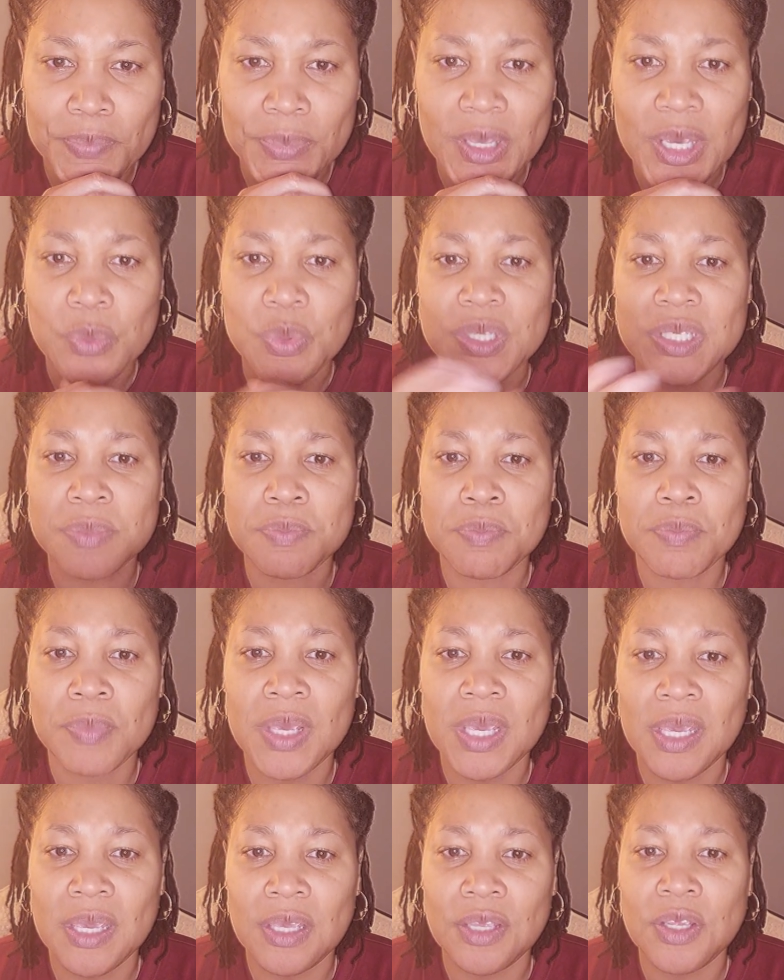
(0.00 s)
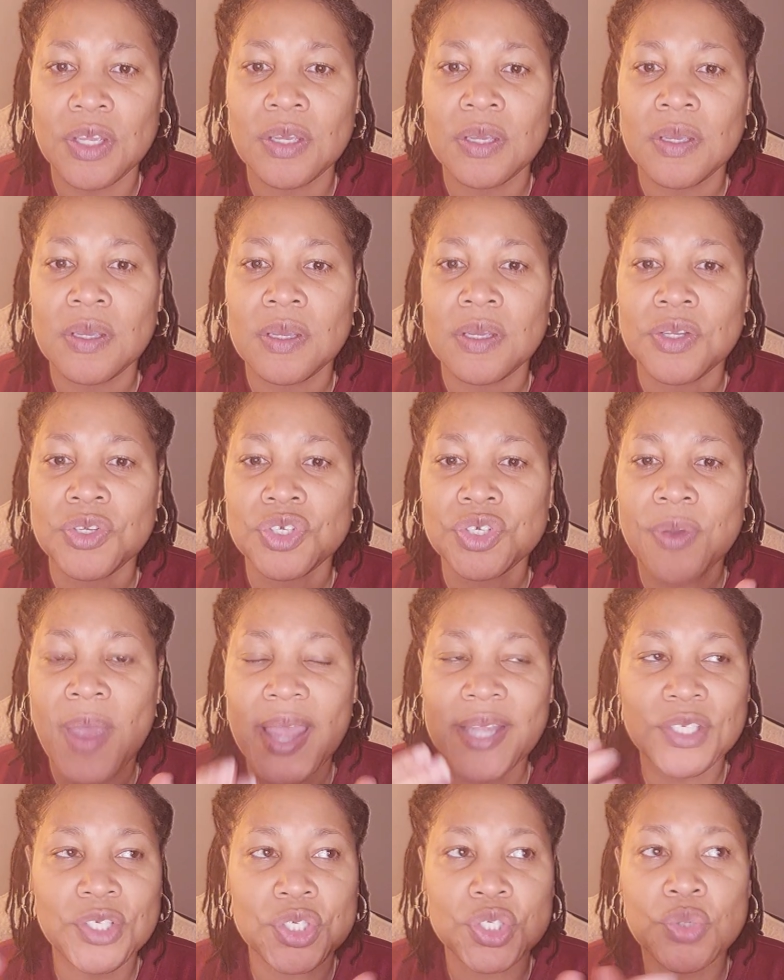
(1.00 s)
It was me
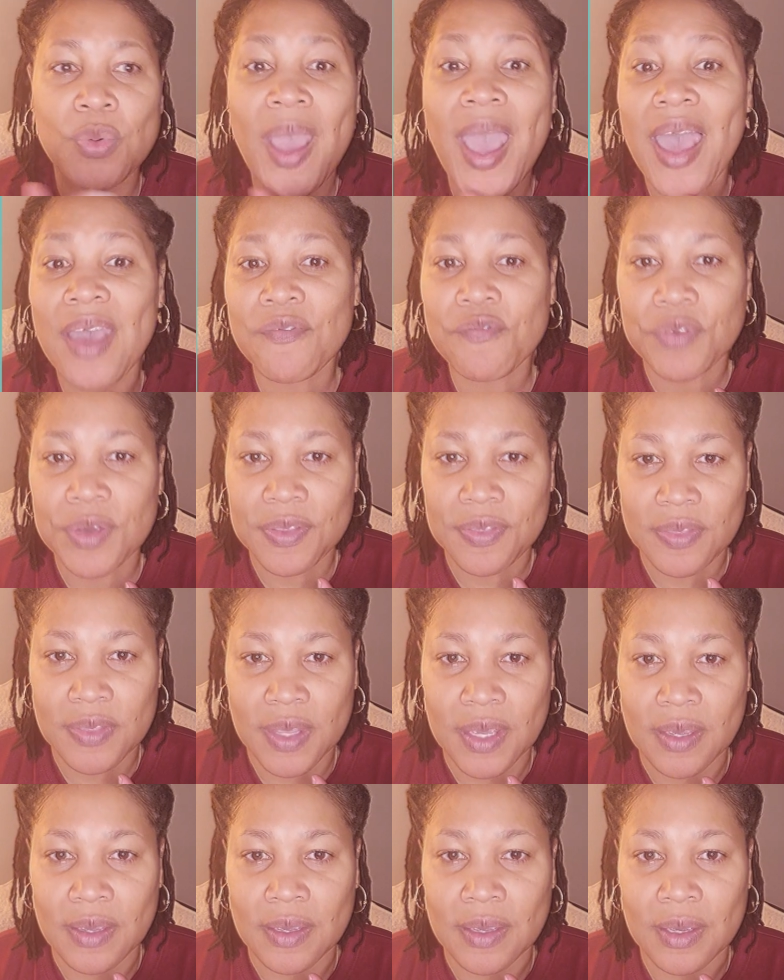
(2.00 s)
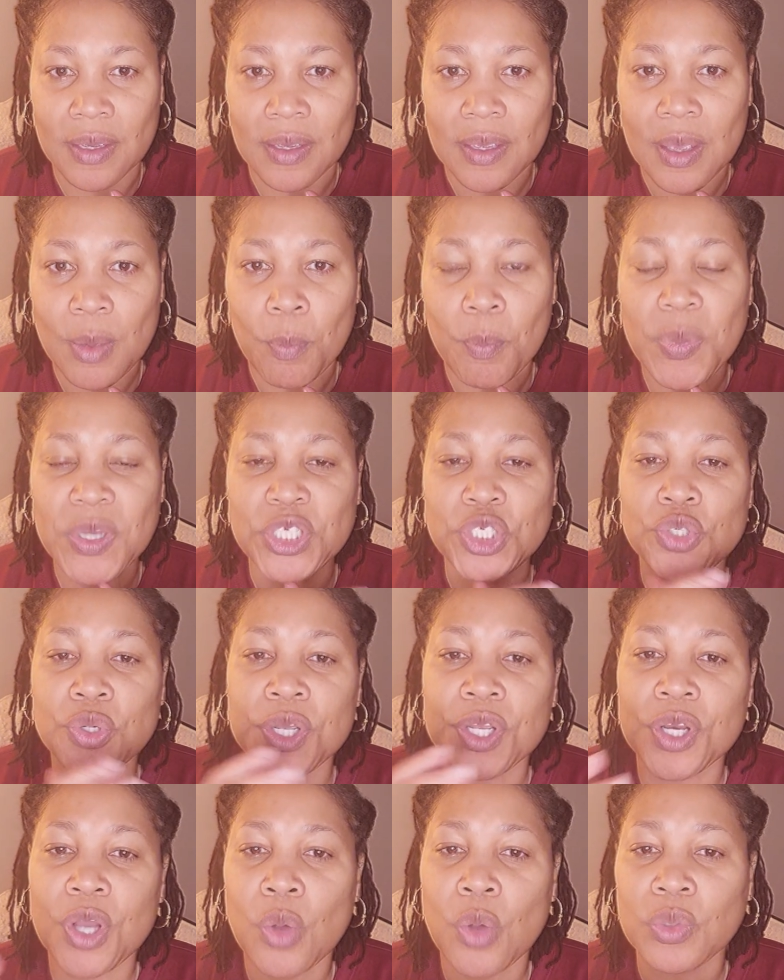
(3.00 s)
trying to do everything. But you
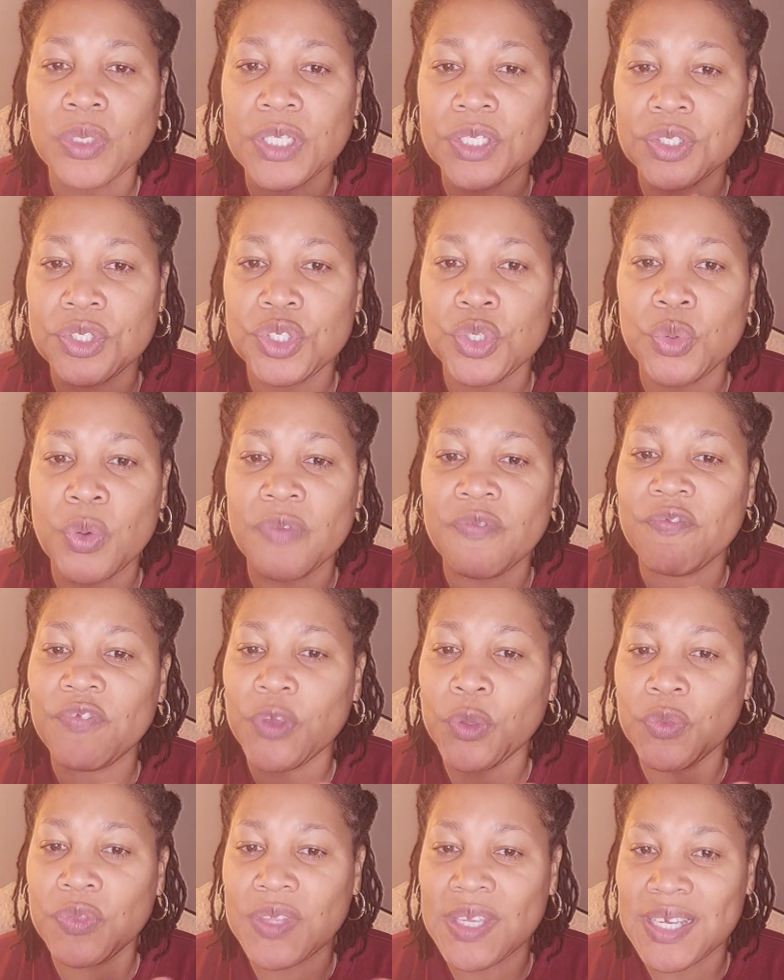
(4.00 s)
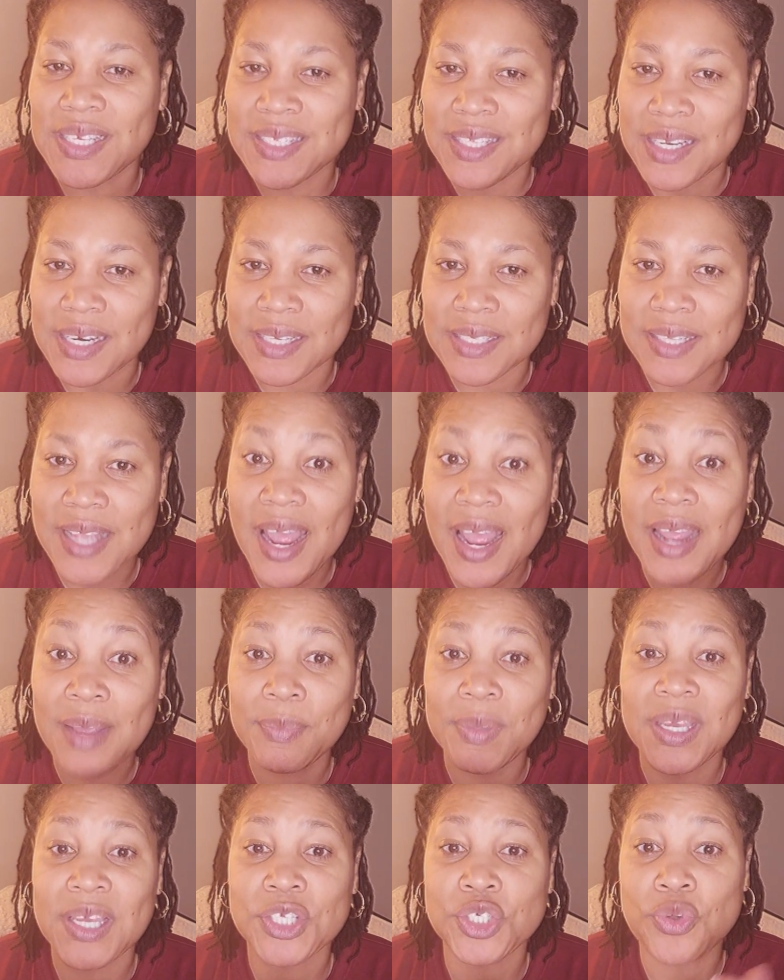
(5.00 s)
can only do a few things at a time
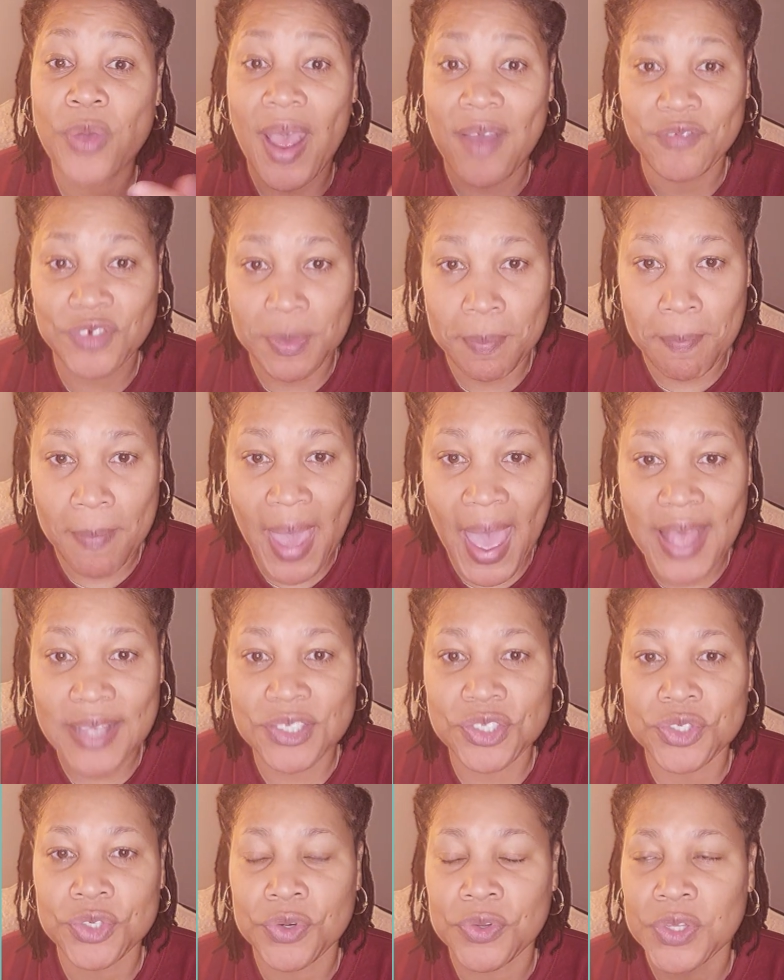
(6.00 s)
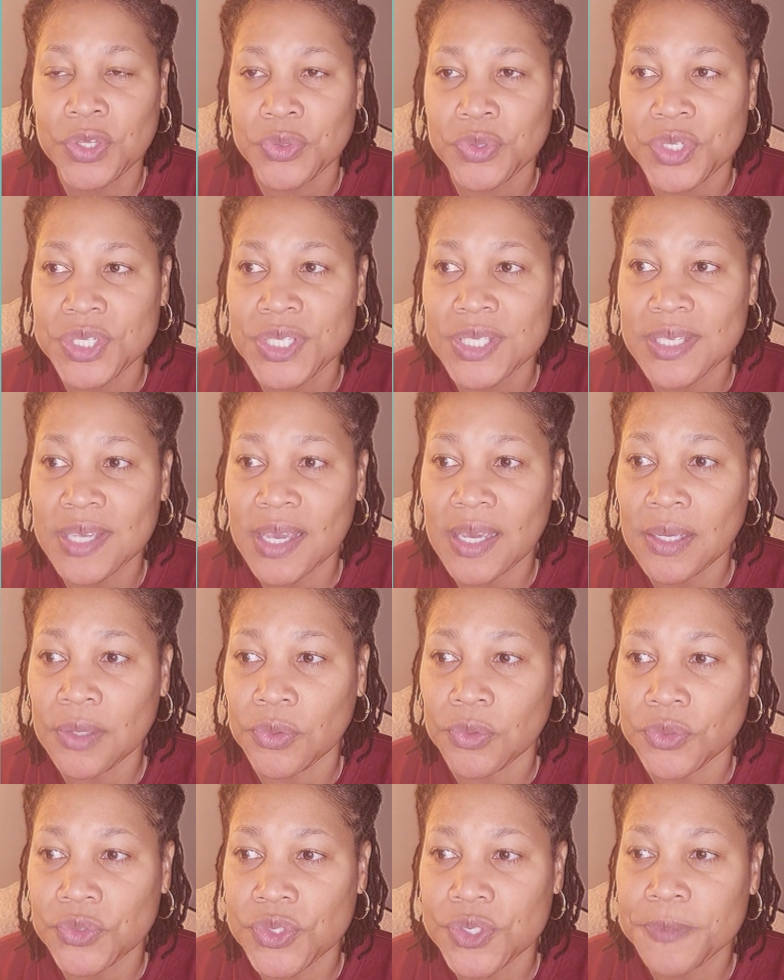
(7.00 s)
because you have to master those
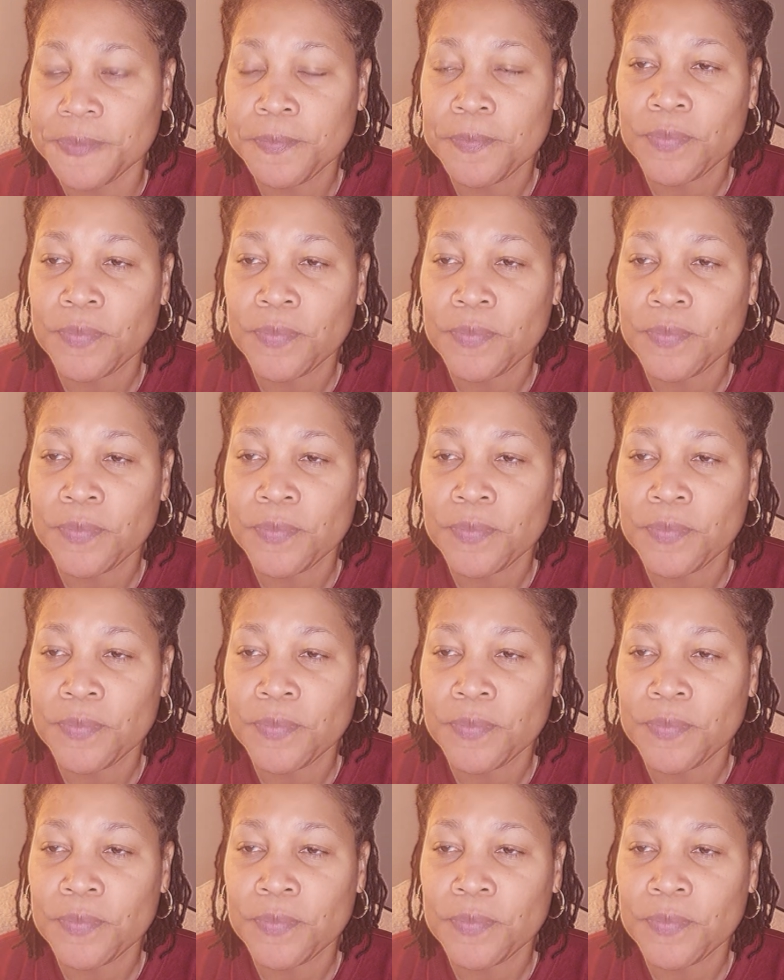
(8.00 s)
skills.